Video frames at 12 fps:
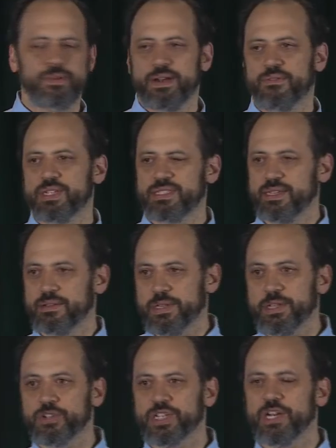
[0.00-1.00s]
We've never seen,
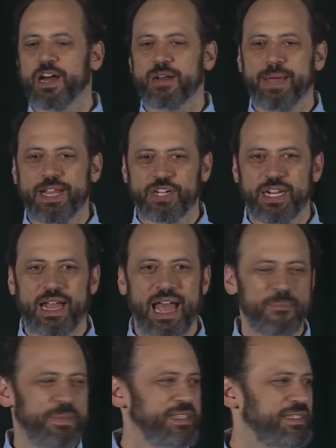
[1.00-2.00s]
usually automation
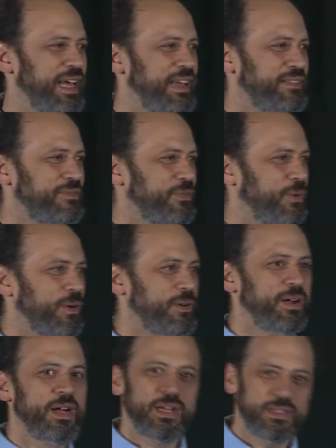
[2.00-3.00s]
happens
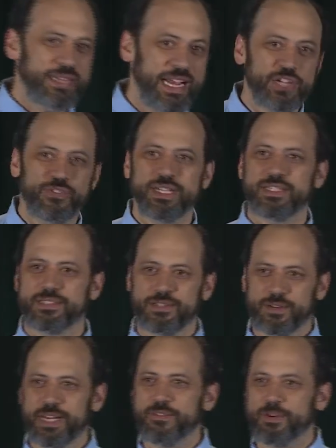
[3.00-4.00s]
for dangerous,
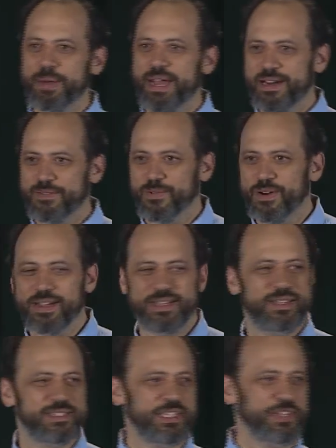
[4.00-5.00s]
dirty, repetitive work.
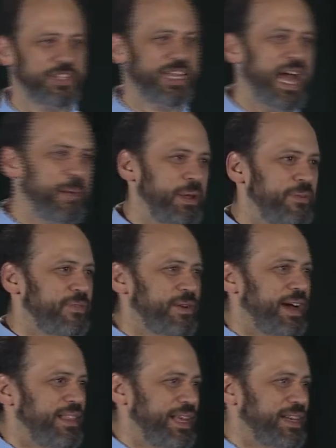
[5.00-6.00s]
It doesn't usually happen for
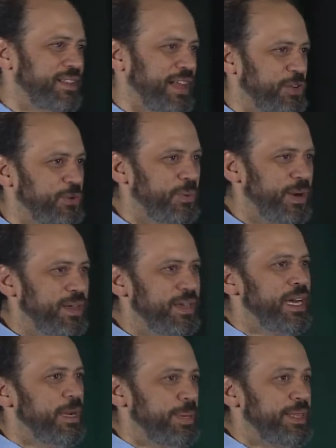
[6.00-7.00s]
highly intellectual work,
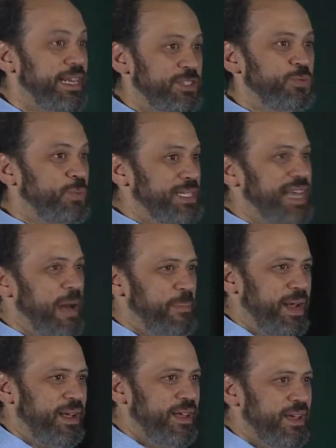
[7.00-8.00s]
but that's what's
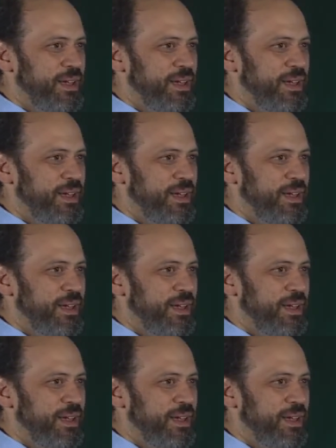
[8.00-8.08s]
happening.